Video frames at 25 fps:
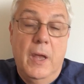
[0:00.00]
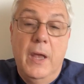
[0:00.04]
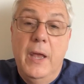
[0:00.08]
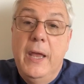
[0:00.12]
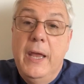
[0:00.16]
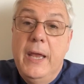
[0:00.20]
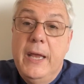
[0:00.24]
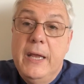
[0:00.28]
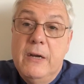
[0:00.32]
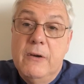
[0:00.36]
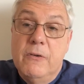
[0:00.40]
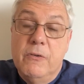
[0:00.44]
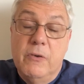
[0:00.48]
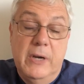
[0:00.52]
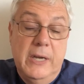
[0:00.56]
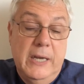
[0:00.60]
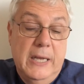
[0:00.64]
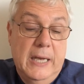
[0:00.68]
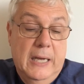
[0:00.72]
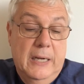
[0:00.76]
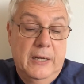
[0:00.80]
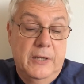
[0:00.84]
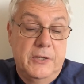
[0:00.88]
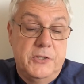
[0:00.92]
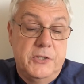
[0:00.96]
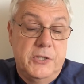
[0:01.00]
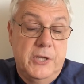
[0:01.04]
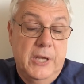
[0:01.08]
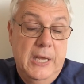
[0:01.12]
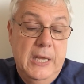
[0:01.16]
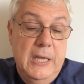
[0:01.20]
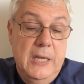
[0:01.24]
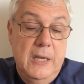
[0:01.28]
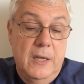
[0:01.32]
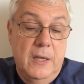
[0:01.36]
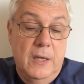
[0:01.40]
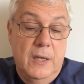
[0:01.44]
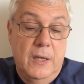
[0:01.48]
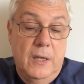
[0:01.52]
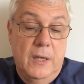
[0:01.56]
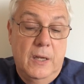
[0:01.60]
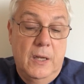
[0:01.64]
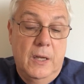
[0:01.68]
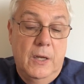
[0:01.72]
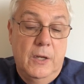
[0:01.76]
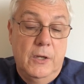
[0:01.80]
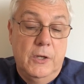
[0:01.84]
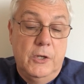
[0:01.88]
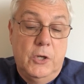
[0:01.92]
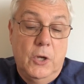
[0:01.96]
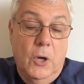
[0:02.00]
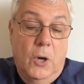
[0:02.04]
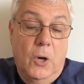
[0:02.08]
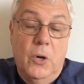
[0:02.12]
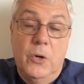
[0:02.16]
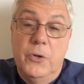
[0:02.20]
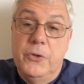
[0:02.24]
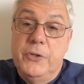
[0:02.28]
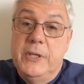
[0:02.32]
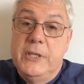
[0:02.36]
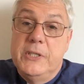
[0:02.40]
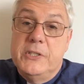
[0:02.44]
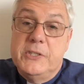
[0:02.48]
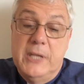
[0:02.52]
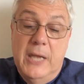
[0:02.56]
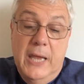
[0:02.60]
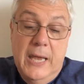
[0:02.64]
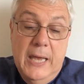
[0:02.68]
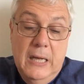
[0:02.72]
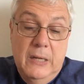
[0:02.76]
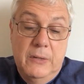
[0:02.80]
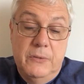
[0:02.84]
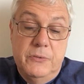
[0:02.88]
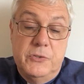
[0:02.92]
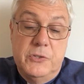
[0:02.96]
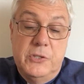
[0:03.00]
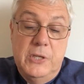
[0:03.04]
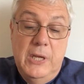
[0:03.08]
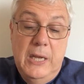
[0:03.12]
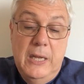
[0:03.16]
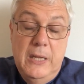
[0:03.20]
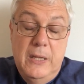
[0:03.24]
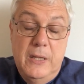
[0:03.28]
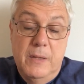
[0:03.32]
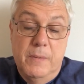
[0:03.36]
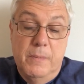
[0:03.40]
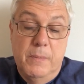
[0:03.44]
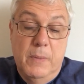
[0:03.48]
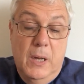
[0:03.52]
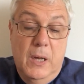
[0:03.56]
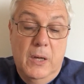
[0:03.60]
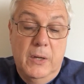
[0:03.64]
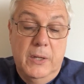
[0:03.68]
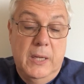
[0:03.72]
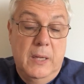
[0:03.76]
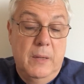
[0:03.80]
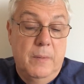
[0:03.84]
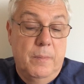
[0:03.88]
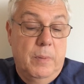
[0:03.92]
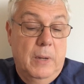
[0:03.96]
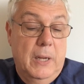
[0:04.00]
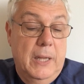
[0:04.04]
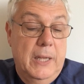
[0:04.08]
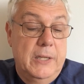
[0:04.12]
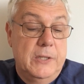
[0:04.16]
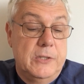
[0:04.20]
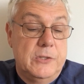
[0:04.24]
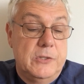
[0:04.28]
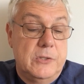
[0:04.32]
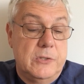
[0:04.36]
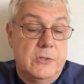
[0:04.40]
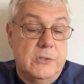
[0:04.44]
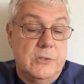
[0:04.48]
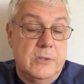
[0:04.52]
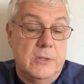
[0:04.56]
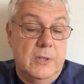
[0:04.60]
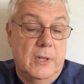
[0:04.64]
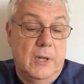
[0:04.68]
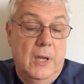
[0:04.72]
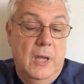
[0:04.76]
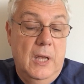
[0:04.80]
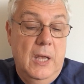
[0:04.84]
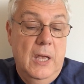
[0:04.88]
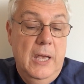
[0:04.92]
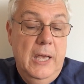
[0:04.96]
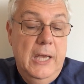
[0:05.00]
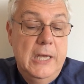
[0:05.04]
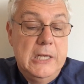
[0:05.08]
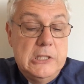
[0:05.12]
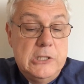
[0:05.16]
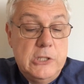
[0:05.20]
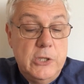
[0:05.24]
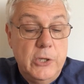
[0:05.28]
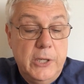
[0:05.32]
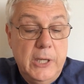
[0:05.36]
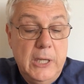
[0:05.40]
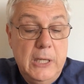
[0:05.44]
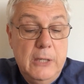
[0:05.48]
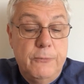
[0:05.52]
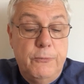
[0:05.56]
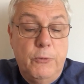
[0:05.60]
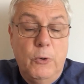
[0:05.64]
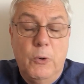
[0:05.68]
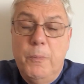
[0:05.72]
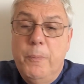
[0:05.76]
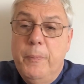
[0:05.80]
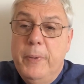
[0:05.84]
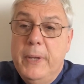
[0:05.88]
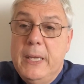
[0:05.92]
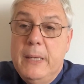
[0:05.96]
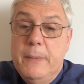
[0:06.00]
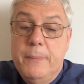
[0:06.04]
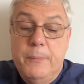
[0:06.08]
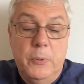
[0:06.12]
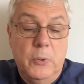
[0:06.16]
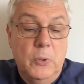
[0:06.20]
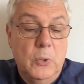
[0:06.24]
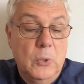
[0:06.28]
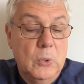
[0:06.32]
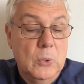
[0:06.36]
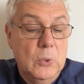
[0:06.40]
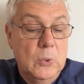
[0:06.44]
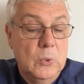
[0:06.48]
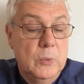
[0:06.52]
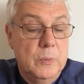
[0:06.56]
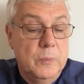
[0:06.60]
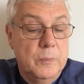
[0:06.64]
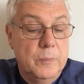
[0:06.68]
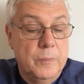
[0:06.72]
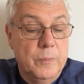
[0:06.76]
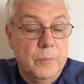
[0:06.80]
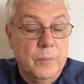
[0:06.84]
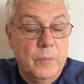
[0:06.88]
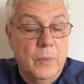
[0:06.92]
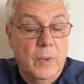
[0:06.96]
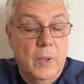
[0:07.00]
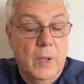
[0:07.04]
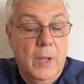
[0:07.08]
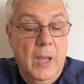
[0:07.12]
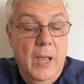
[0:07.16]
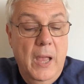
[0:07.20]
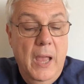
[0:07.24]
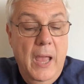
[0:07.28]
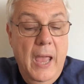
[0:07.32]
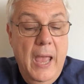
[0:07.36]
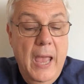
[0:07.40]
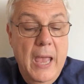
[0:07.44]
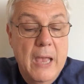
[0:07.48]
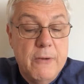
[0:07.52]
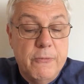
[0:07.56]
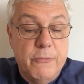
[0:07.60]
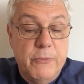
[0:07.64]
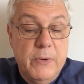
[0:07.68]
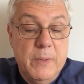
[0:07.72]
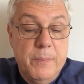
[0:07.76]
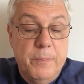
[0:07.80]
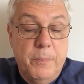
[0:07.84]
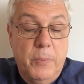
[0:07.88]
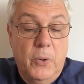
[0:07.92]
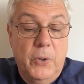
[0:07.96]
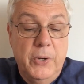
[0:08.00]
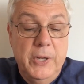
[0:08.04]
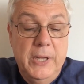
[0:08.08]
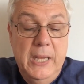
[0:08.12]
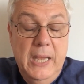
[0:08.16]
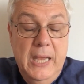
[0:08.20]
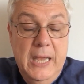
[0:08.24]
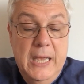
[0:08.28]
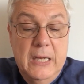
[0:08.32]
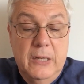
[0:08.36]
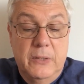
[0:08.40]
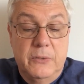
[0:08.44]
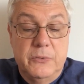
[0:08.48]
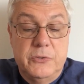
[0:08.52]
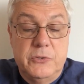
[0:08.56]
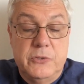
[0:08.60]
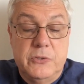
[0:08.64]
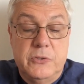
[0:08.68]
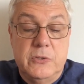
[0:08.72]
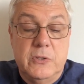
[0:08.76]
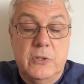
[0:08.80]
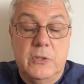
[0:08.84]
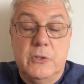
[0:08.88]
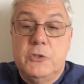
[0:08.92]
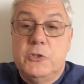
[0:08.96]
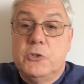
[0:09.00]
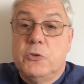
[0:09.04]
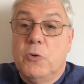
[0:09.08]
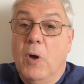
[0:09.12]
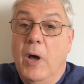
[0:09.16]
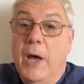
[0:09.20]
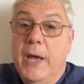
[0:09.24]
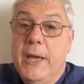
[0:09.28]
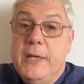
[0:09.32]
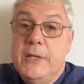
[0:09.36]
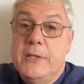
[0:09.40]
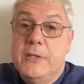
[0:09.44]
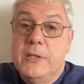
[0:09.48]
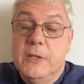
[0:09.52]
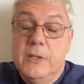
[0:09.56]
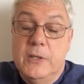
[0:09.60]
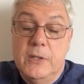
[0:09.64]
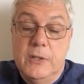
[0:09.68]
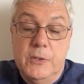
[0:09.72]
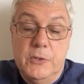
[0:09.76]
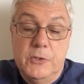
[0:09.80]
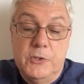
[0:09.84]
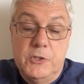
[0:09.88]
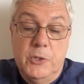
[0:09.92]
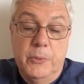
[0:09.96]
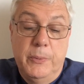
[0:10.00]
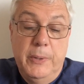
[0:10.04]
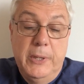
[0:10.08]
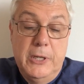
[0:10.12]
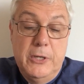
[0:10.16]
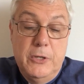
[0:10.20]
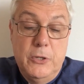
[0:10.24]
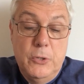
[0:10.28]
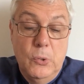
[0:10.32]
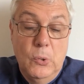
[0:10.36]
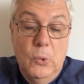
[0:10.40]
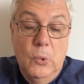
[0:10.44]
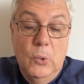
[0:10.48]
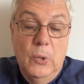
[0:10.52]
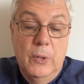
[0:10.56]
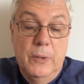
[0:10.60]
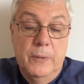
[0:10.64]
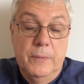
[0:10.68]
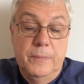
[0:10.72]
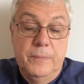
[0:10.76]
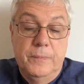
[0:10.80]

in reality, God is out in the marketplace. He's looking for people everybody else tried to ignore,